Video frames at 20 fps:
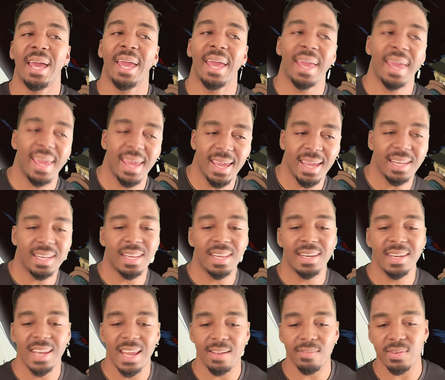And it
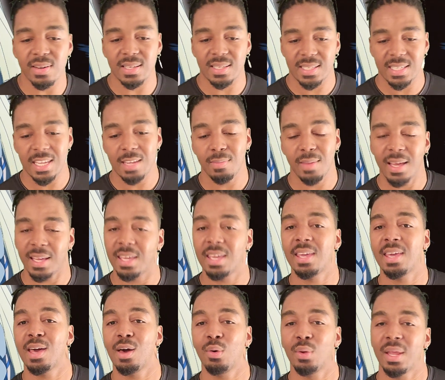never seemed like he
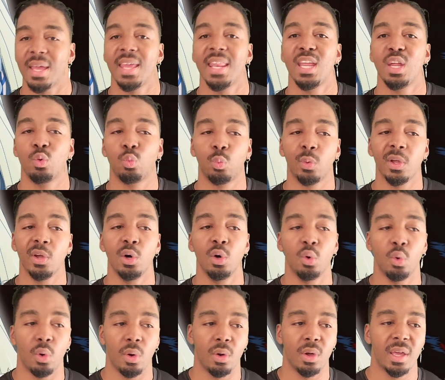held any
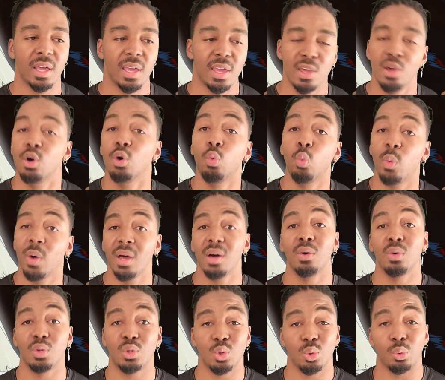real ill
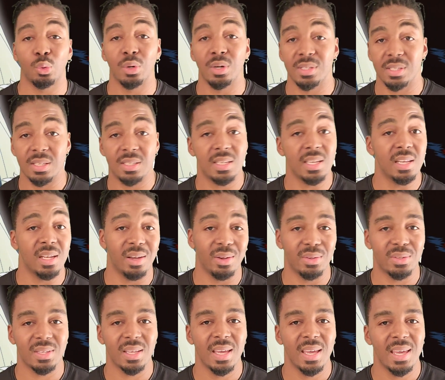will towards the
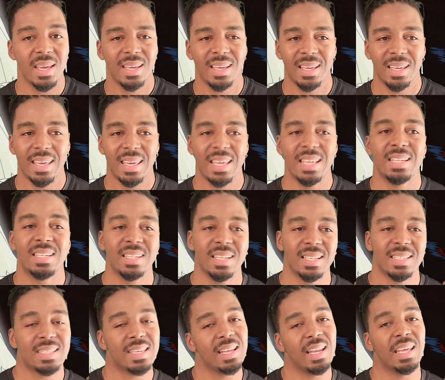Xenos. It
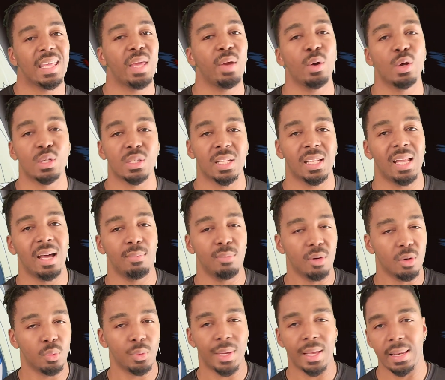just seemed like he was a lot
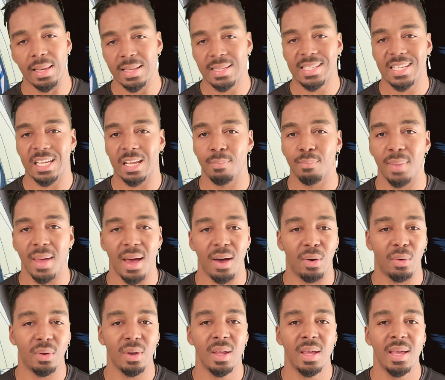more realistic
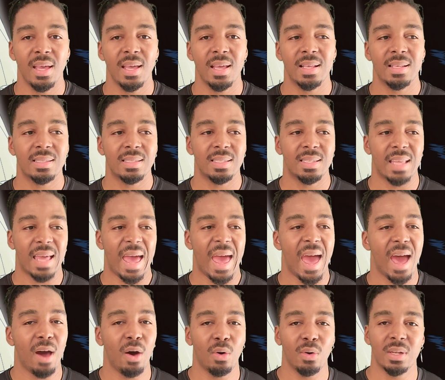about
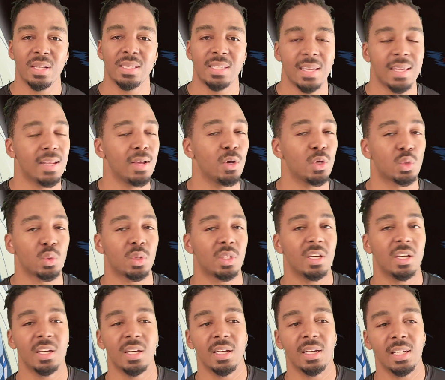how the Xenos
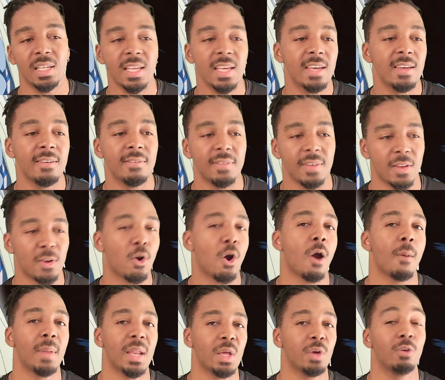could live in
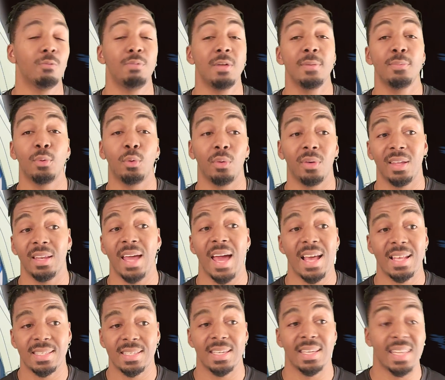harmony with people,
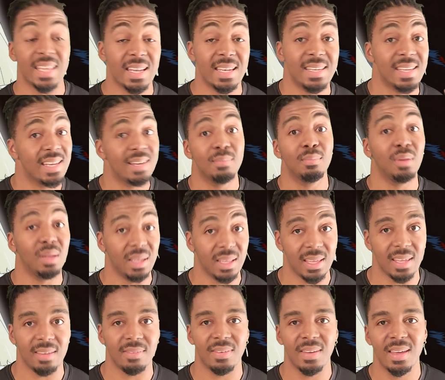as in he didn't
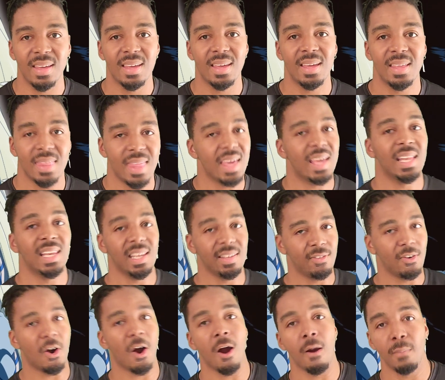believe they could live
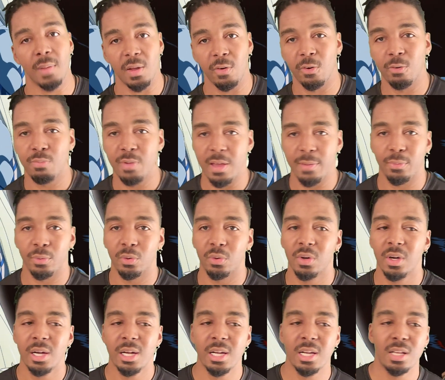in harmony with people.
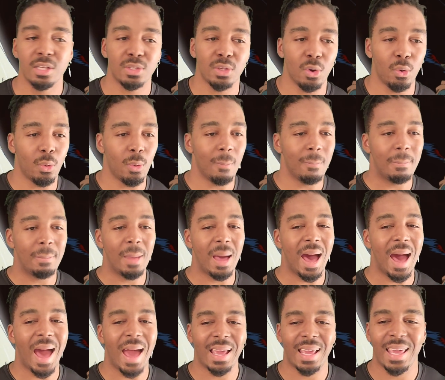So
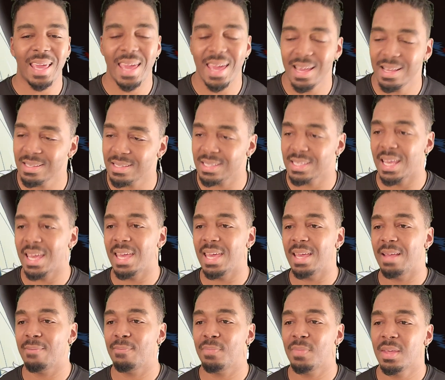I can't
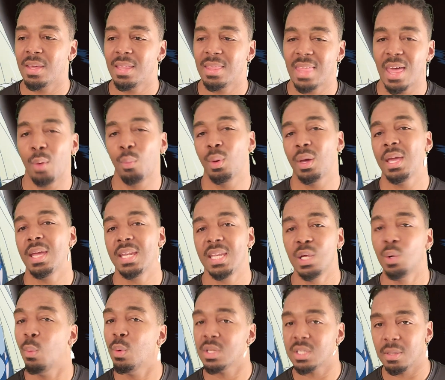say that what he did
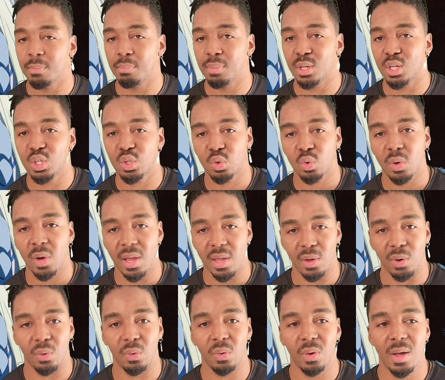was a
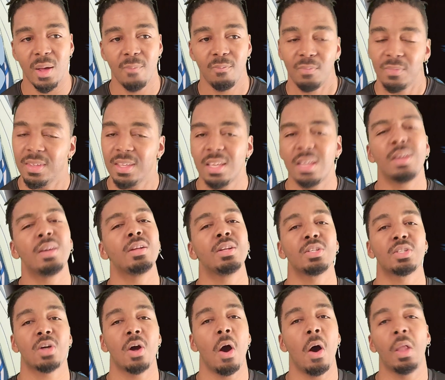betrayal. You can
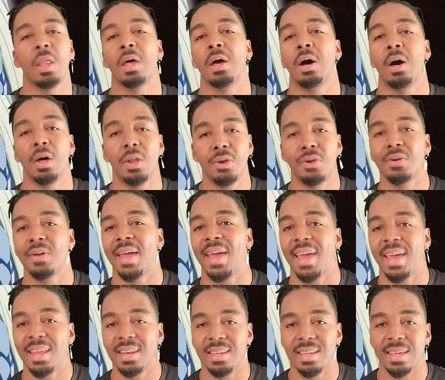just call it
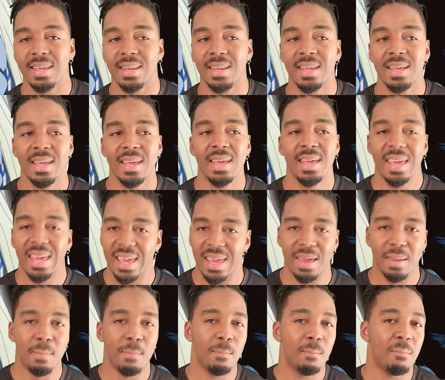underhanded
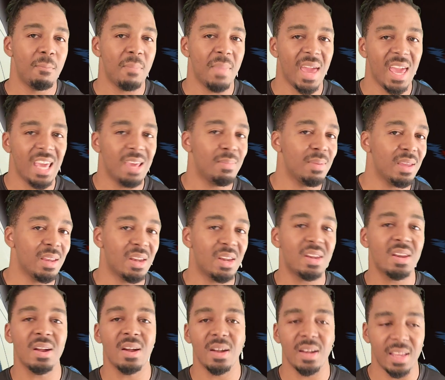and maybe
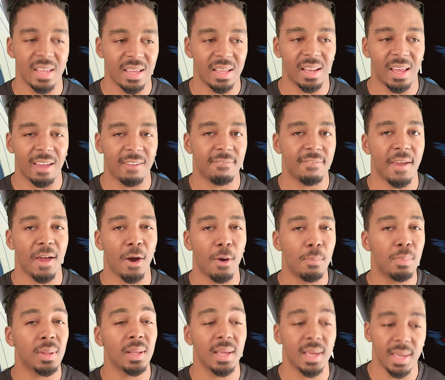dirty, like foul
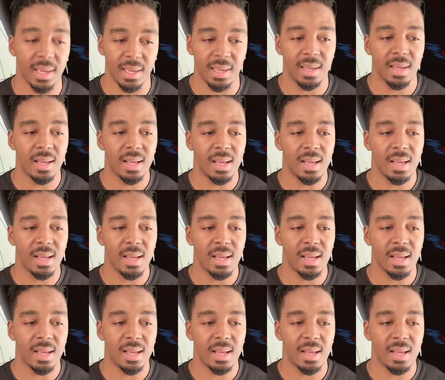play.